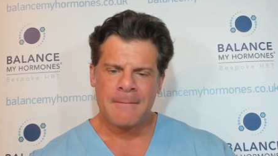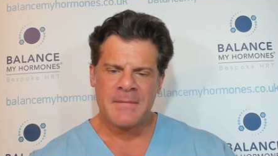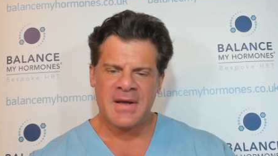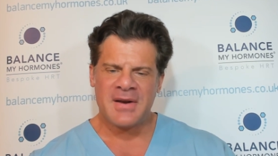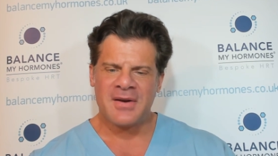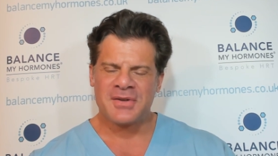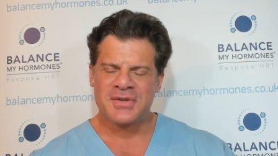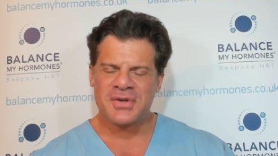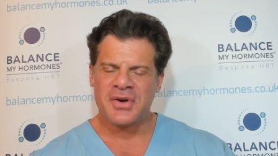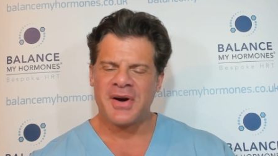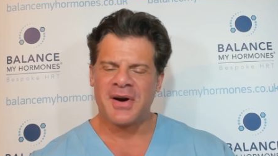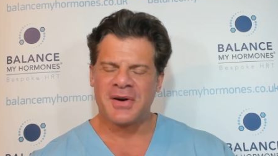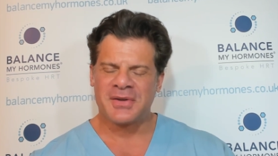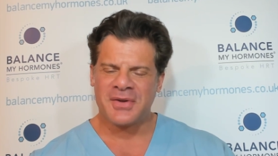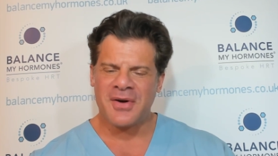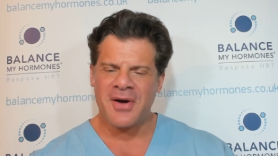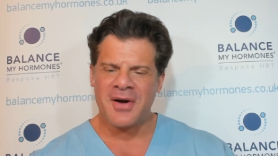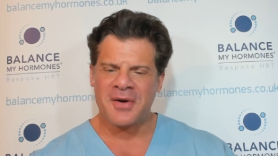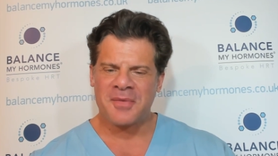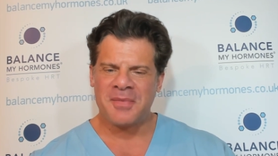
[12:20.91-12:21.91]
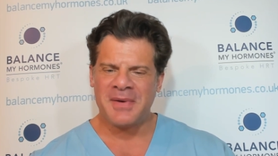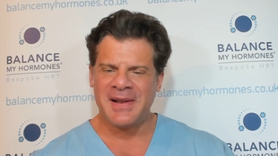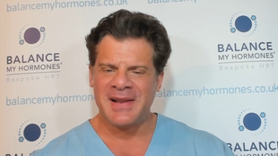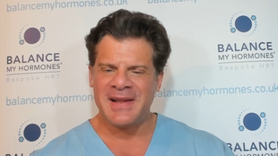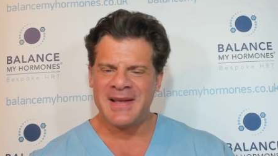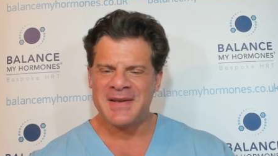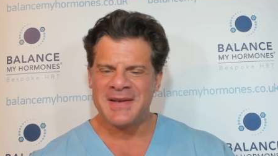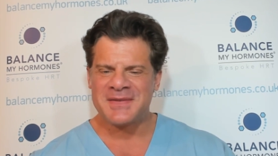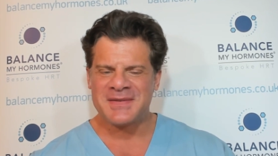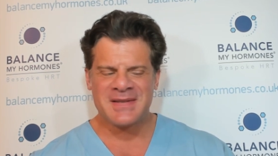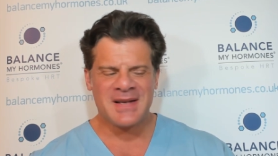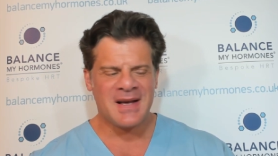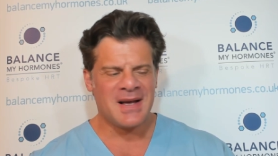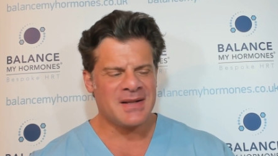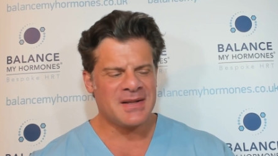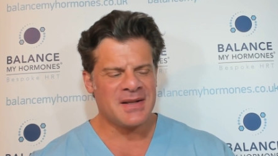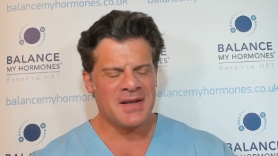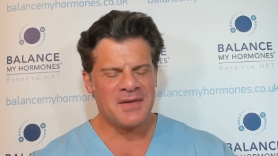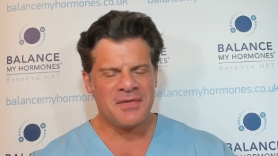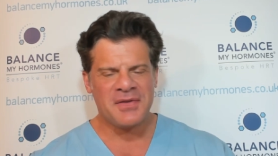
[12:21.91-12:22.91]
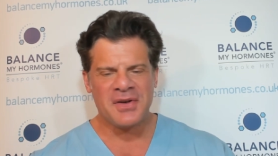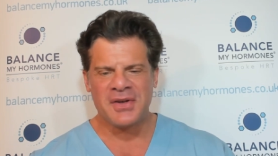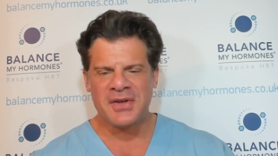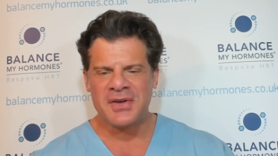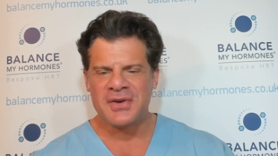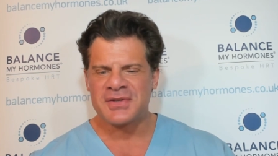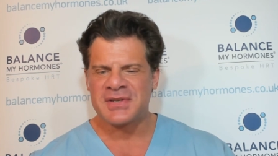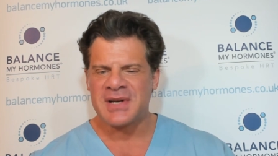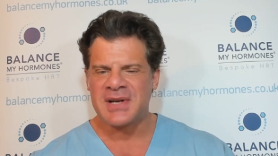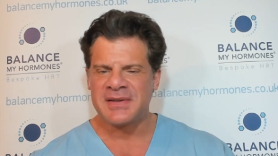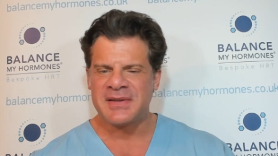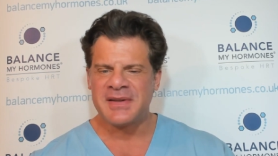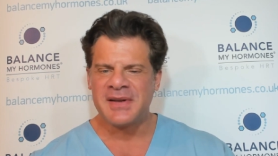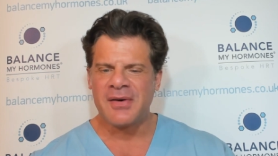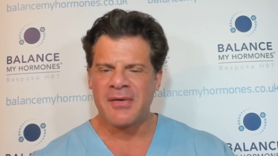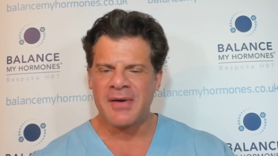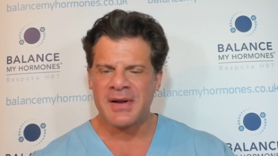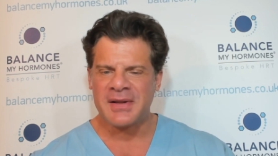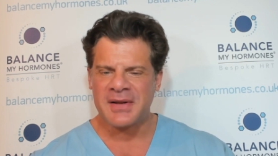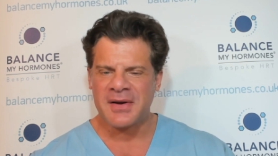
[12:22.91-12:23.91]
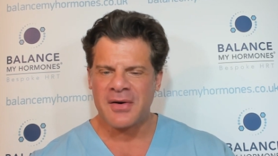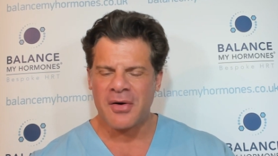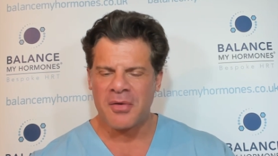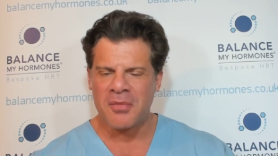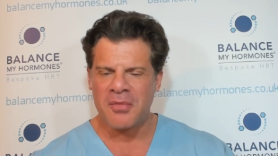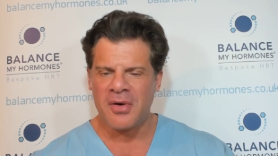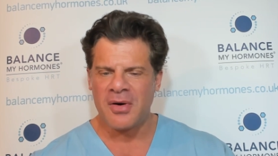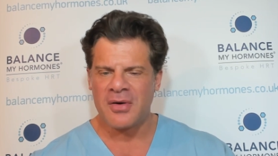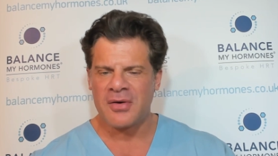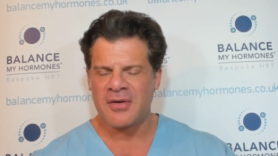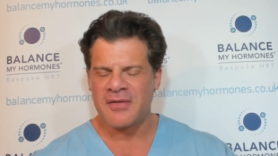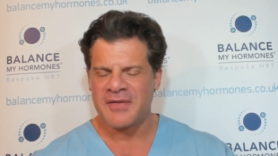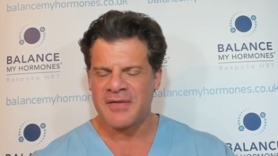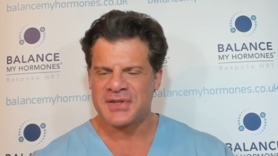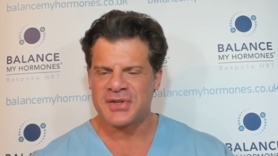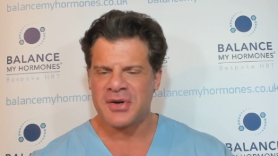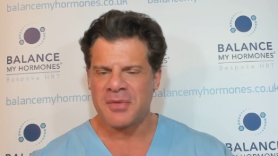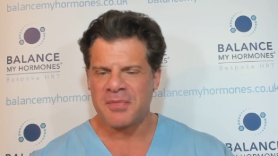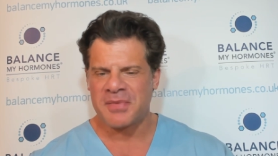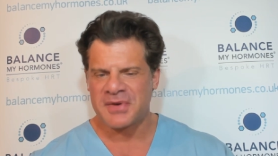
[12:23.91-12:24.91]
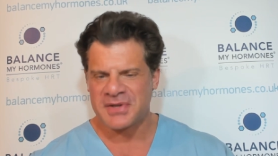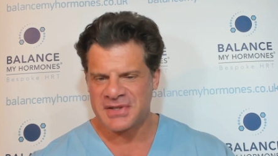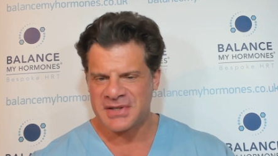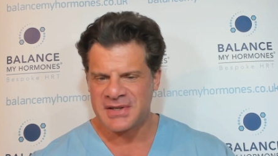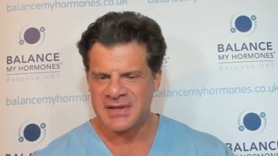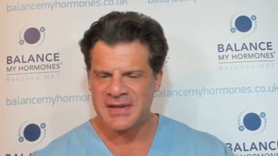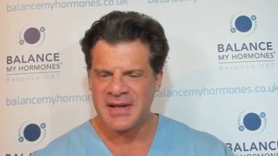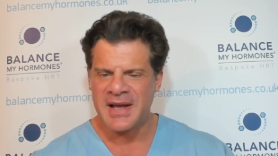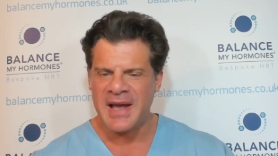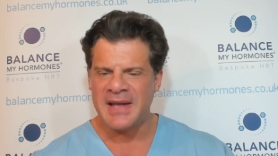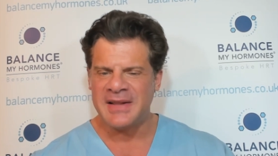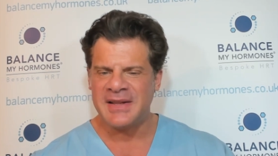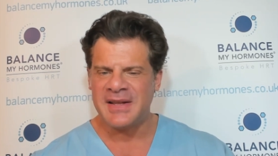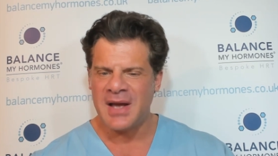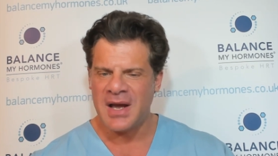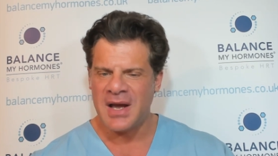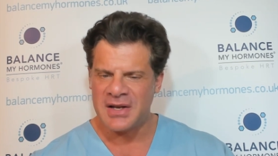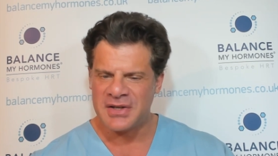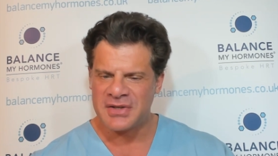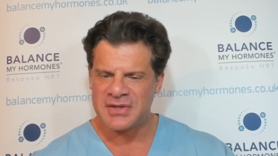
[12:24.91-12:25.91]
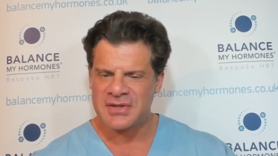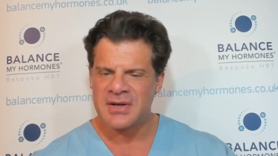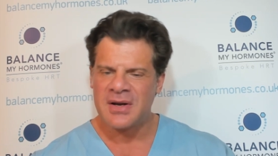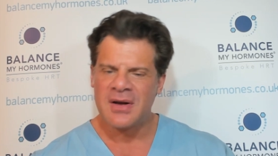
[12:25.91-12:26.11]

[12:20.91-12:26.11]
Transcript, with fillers: And also Hertoghe believes that if you use antidiuretic hormone or vasopressin, ADH,